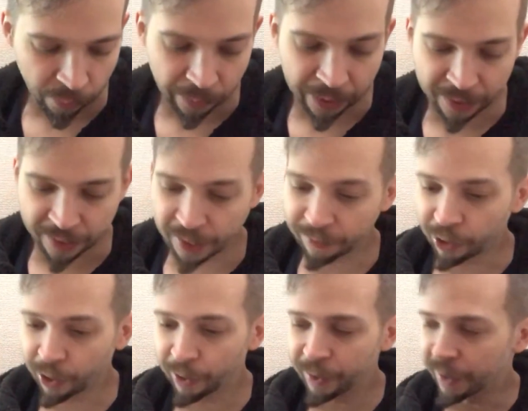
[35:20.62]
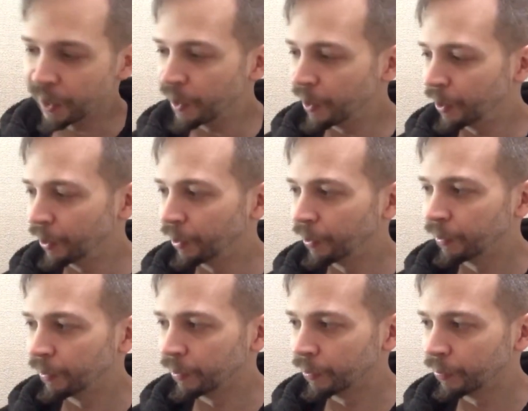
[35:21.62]
We got a set of cards here
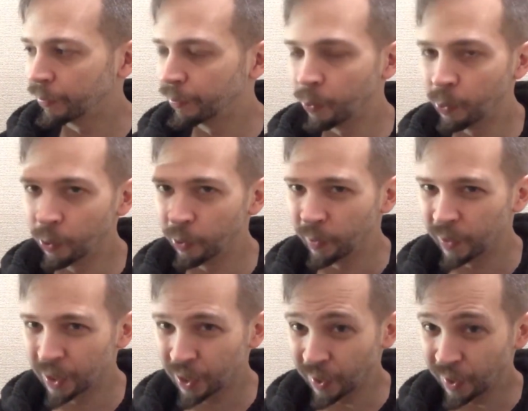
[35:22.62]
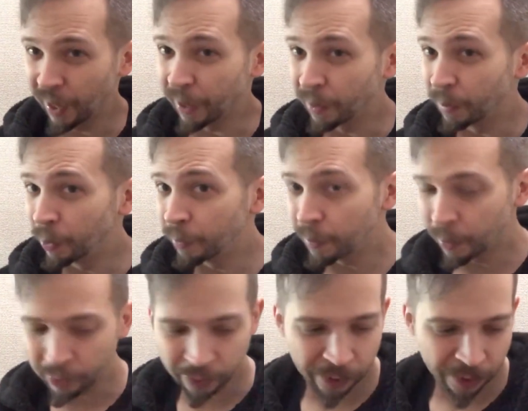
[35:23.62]
for, it's just like the movie
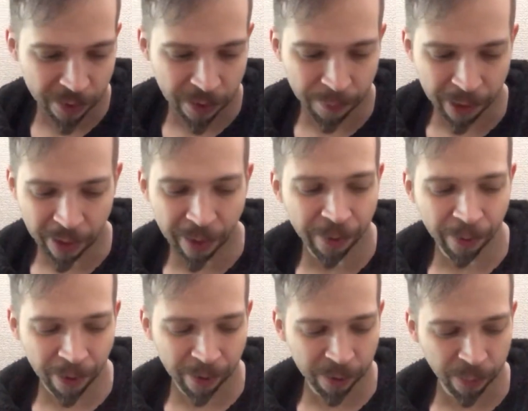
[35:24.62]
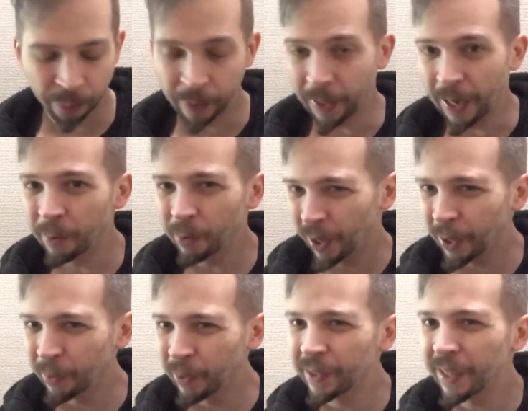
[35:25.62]
posters and some of the other art, but I don't
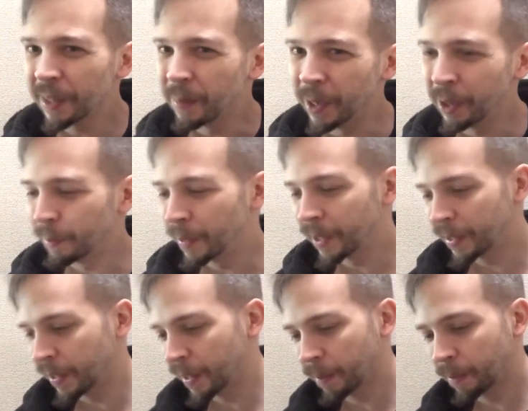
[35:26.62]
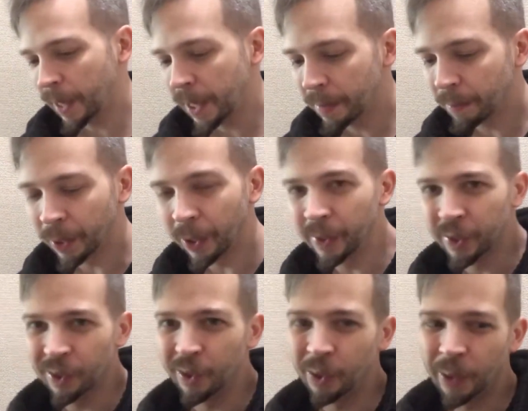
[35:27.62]
want to take them out because it's pain, but
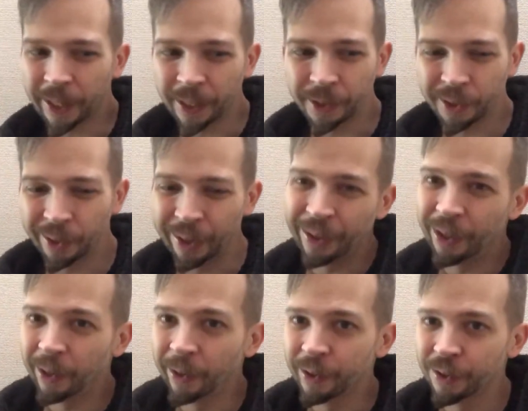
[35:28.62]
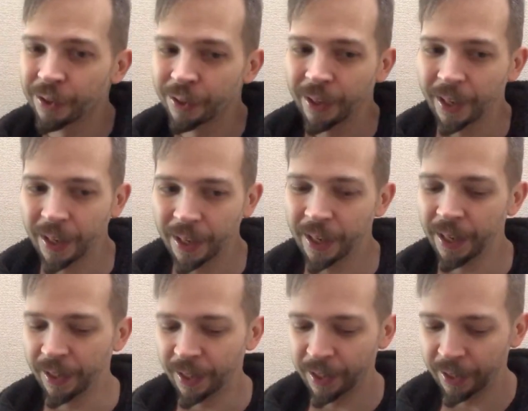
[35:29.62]
also I can show you the art
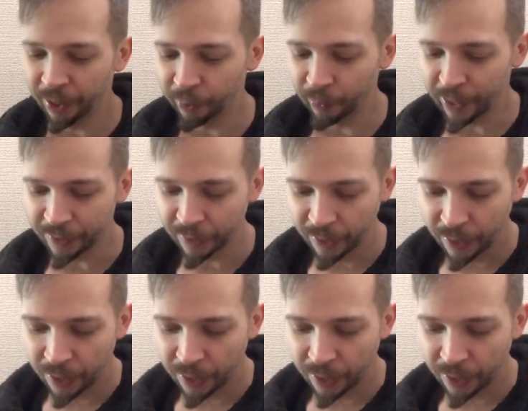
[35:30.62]
in other ways.